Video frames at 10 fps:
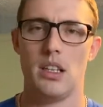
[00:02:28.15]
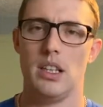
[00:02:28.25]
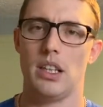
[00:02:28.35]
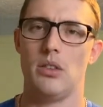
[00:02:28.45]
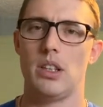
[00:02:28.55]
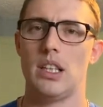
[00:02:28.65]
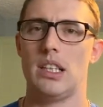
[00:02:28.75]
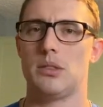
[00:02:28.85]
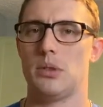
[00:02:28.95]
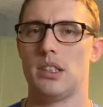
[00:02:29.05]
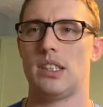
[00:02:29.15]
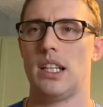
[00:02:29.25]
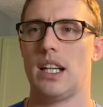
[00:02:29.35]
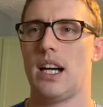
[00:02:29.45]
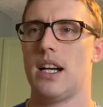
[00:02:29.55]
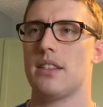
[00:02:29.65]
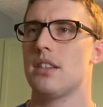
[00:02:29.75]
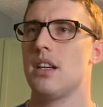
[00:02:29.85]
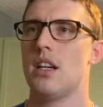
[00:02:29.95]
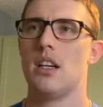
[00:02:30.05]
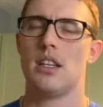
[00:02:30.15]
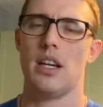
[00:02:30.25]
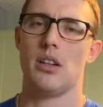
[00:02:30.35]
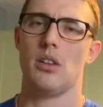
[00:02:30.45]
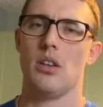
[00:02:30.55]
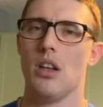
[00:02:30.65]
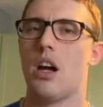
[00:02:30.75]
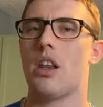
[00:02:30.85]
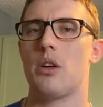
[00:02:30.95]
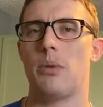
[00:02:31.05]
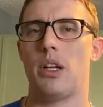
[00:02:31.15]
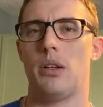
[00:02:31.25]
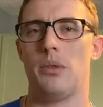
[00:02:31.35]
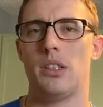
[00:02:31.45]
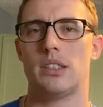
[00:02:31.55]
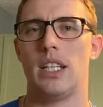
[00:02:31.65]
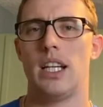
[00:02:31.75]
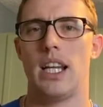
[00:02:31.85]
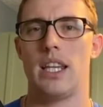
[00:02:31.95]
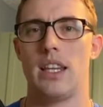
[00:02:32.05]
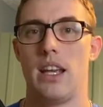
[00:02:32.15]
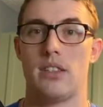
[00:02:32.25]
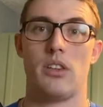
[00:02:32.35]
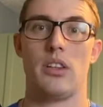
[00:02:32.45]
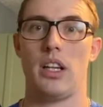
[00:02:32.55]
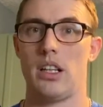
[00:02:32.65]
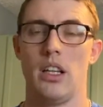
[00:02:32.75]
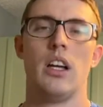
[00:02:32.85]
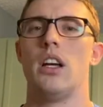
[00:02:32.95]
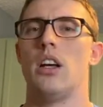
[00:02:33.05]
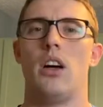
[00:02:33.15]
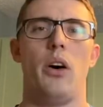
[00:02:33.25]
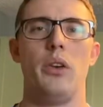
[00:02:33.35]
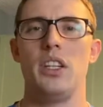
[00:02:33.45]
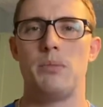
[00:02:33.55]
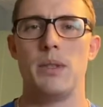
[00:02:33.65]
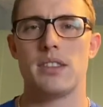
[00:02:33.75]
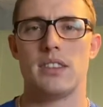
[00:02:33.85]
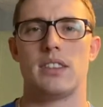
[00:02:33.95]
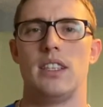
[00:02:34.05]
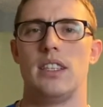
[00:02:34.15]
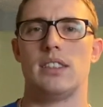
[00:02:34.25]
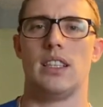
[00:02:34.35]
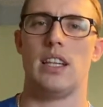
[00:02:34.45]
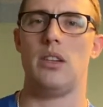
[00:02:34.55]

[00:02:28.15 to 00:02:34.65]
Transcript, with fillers: Like you look at these real estate guys, they earn a lot of their money in real estate and then they start like all these businesses and then